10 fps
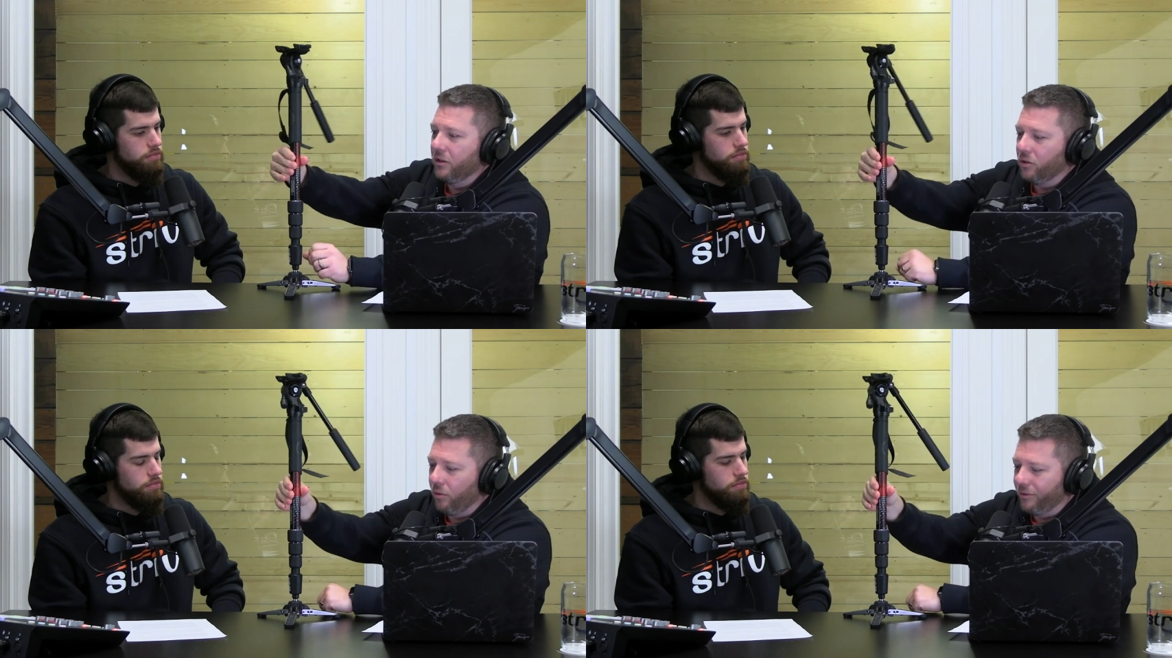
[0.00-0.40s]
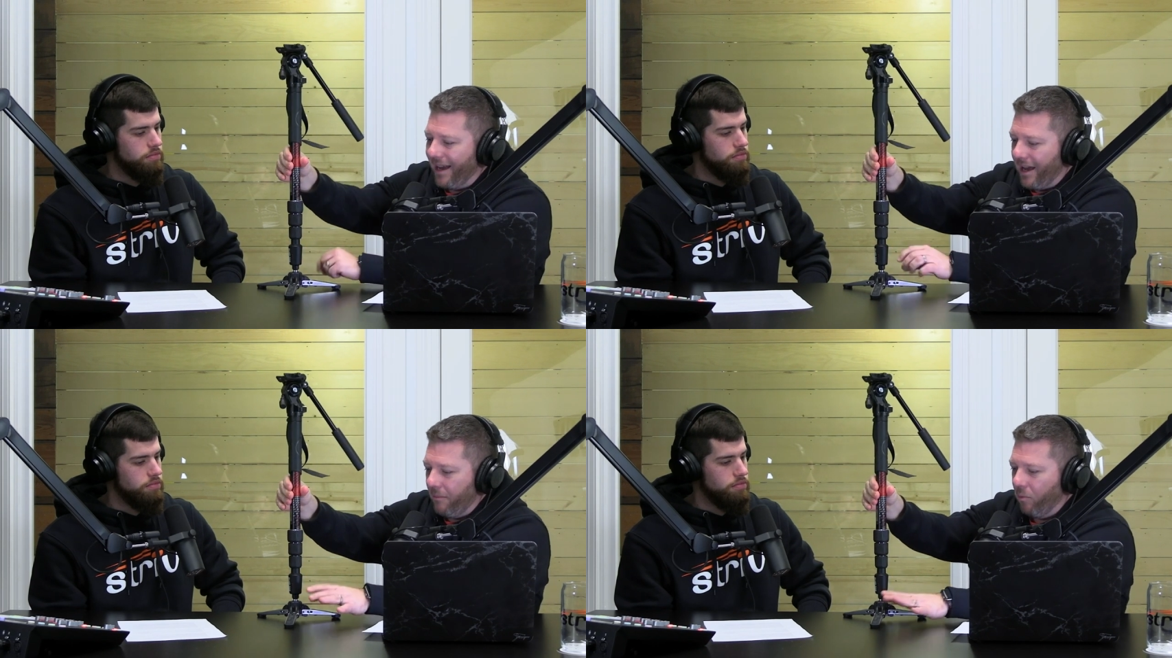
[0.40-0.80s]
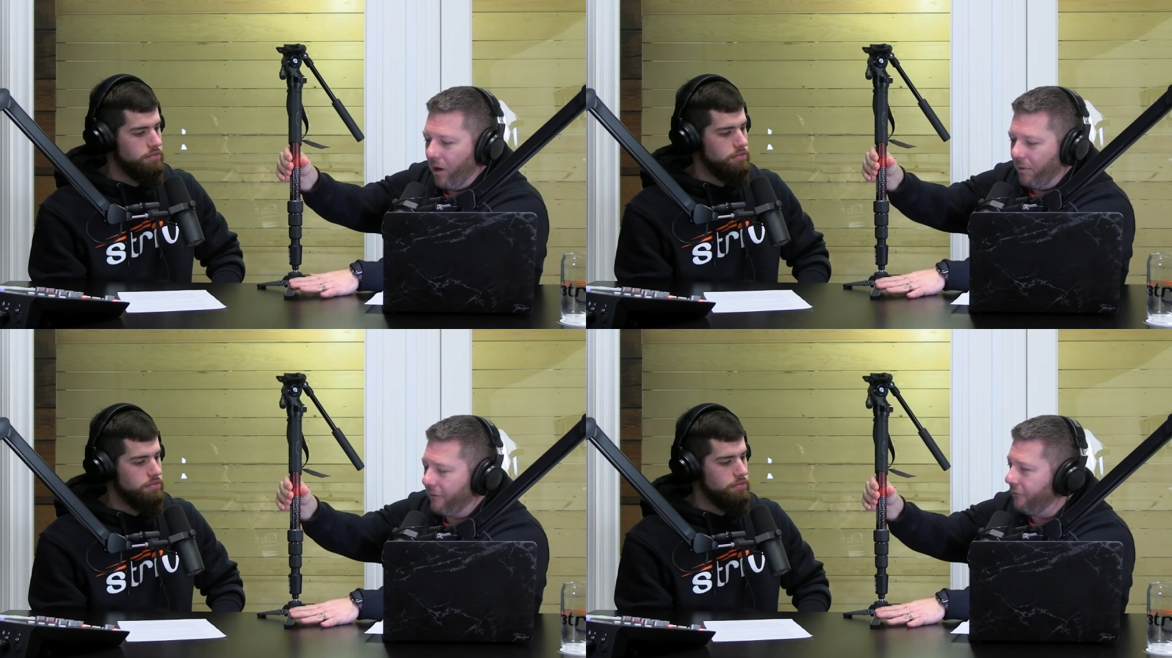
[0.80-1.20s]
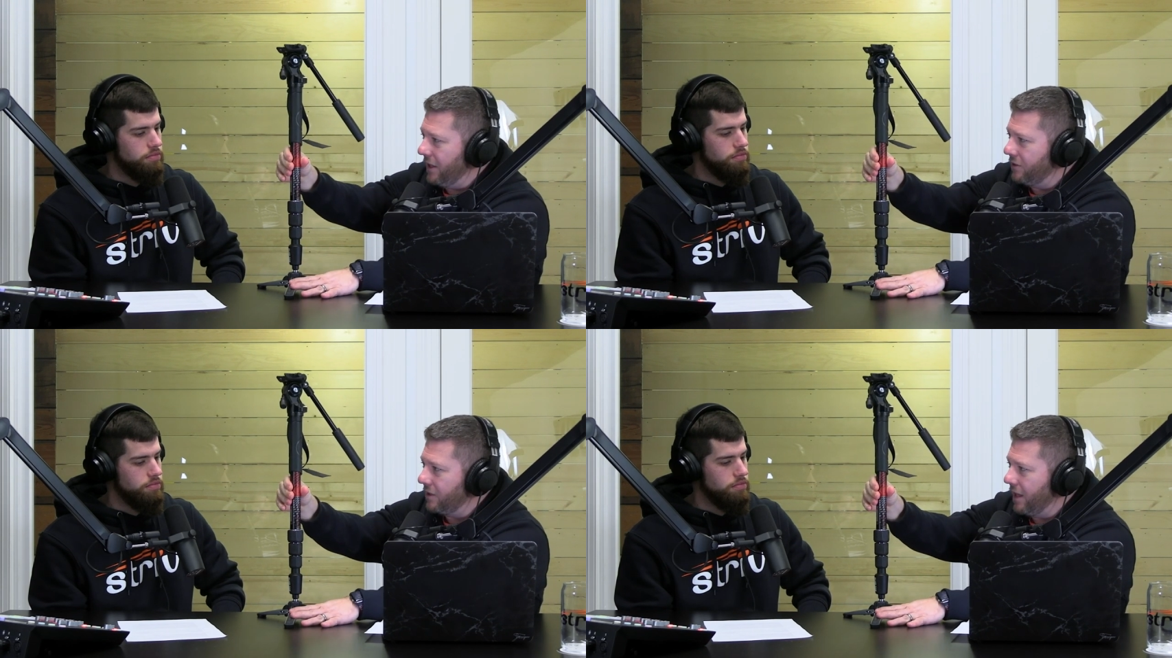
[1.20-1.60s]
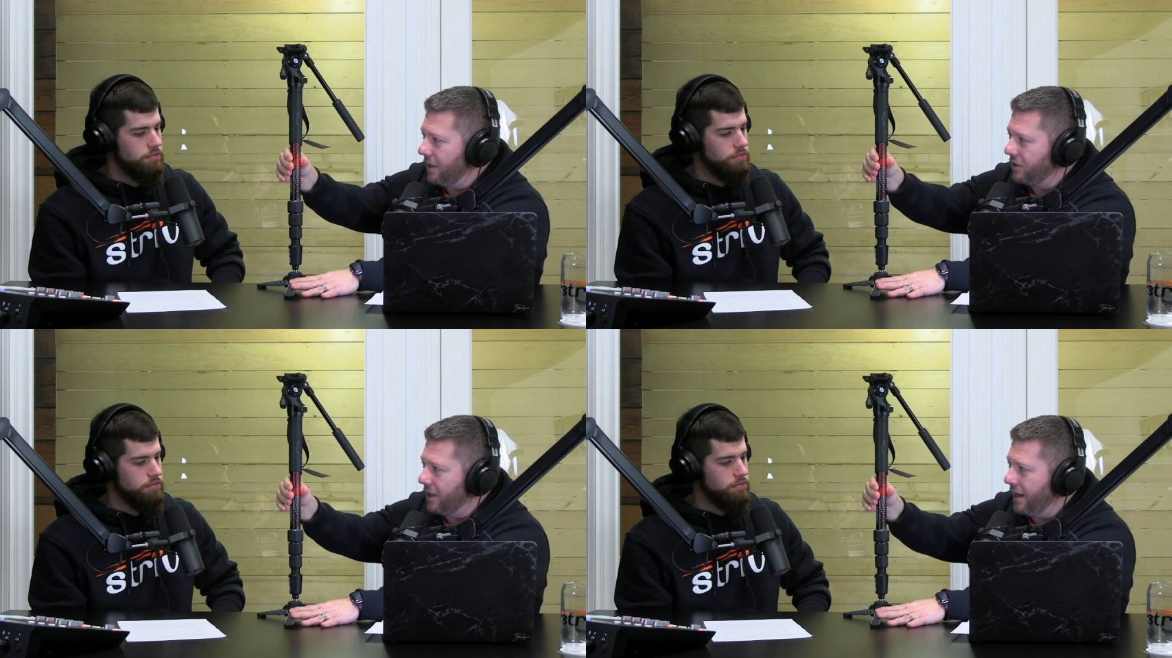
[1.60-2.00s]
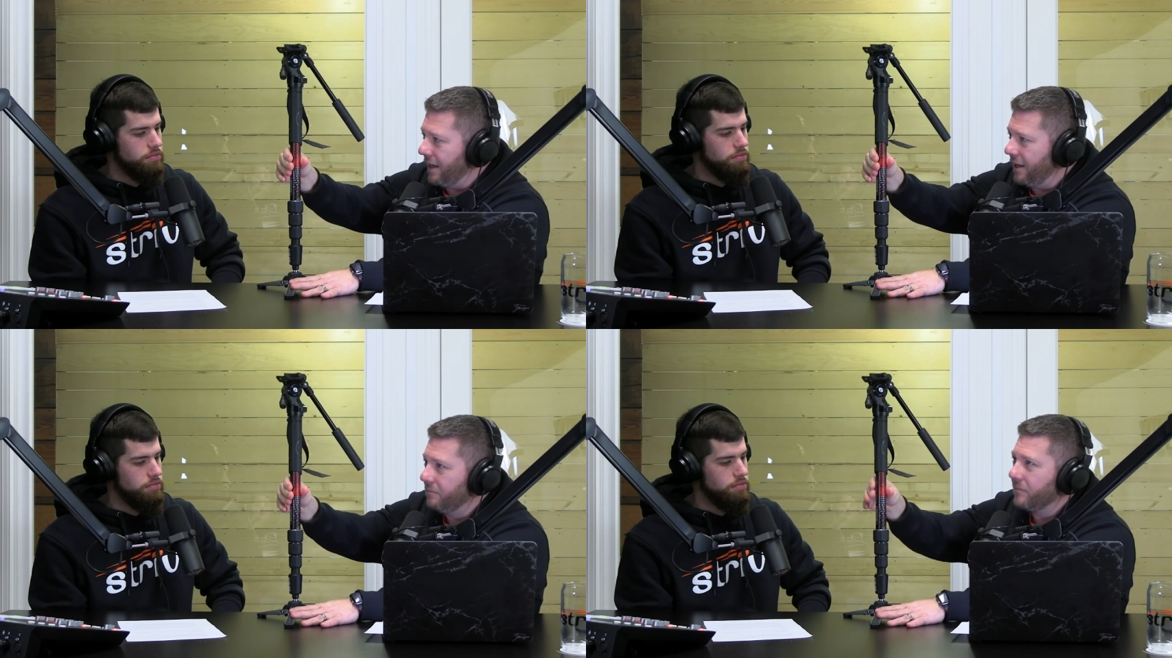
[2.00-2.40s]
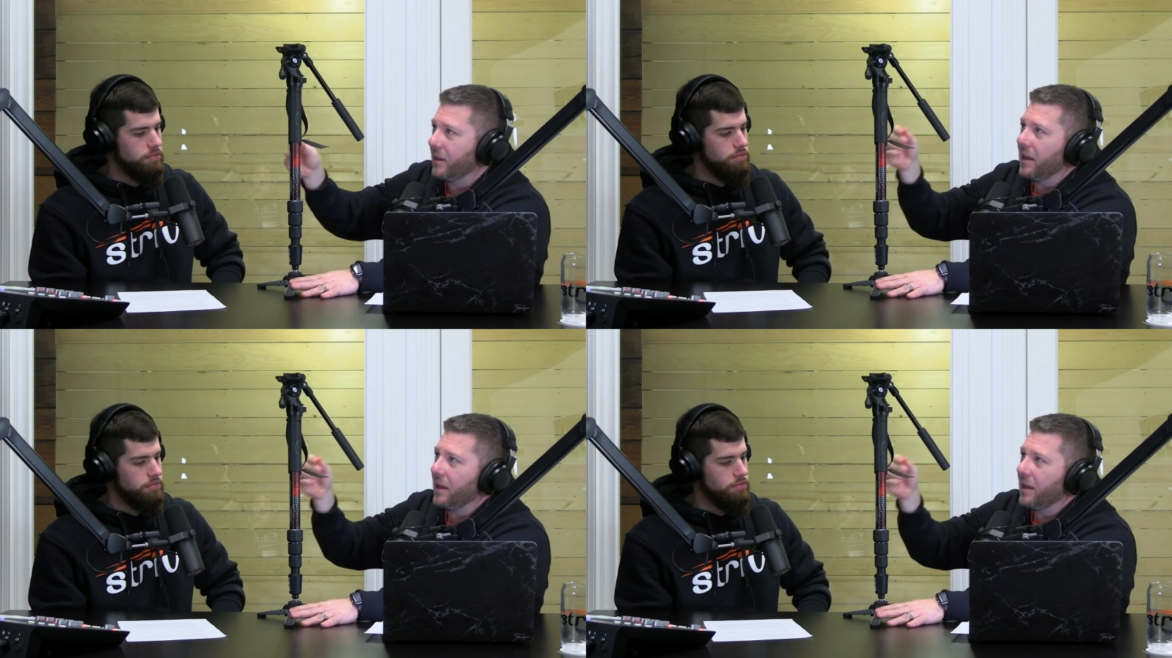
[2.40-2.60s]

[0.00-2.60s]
Speaker 1: this whole top while my feet stay steady